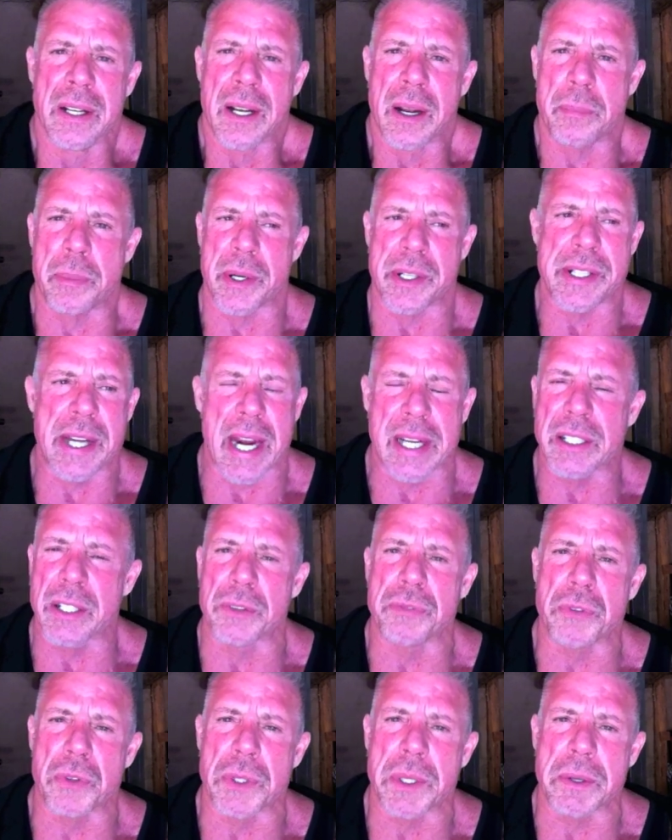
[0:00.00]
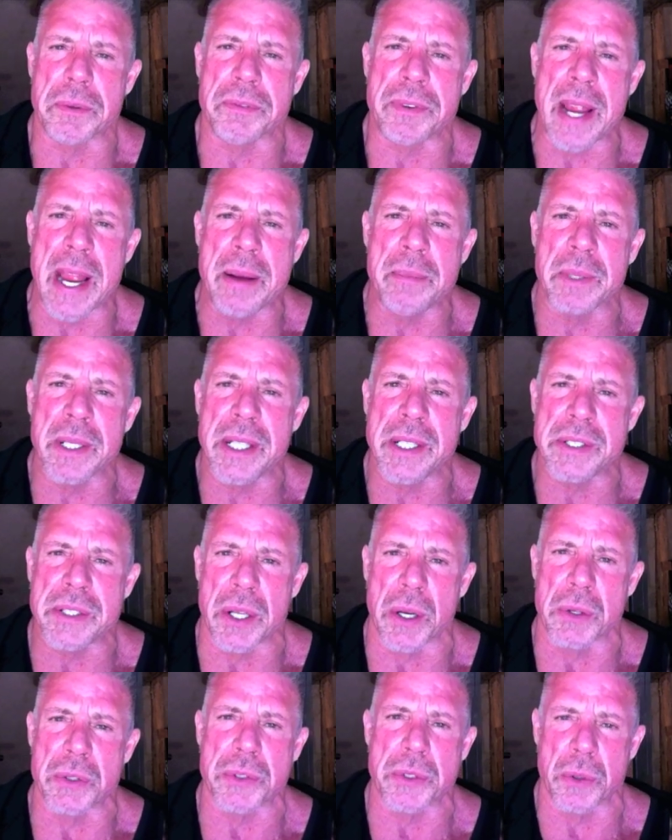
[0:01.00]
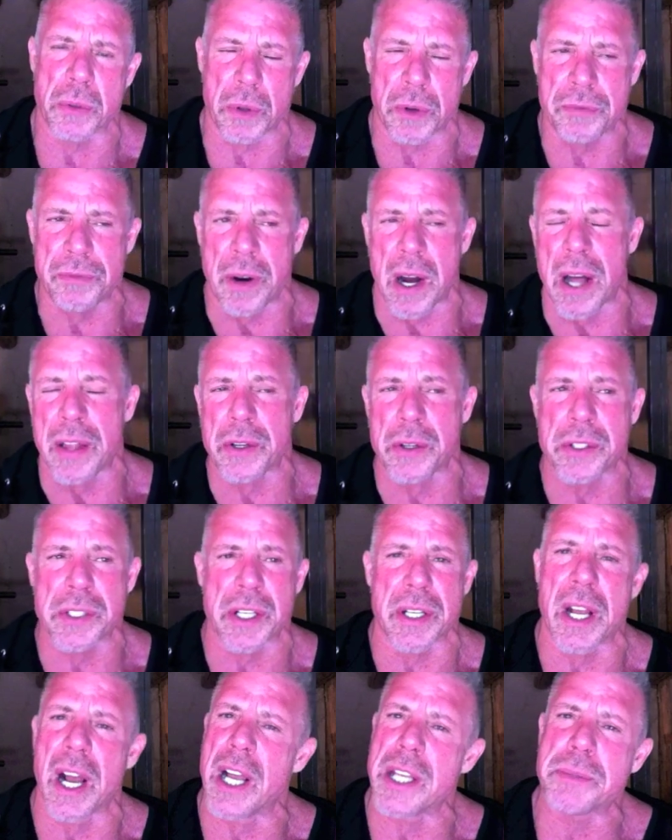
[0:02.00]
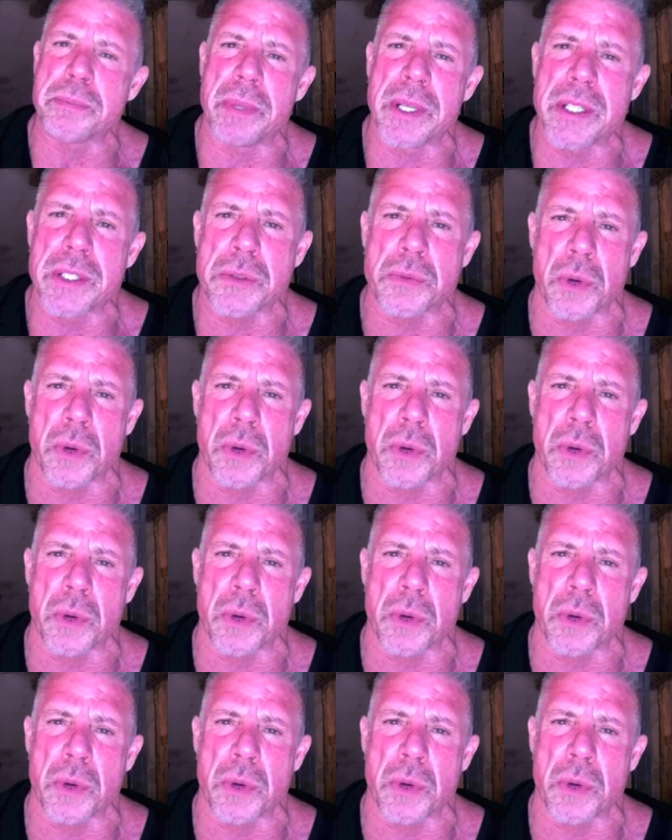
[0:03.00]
protector for their families, those who were fathers and husbands,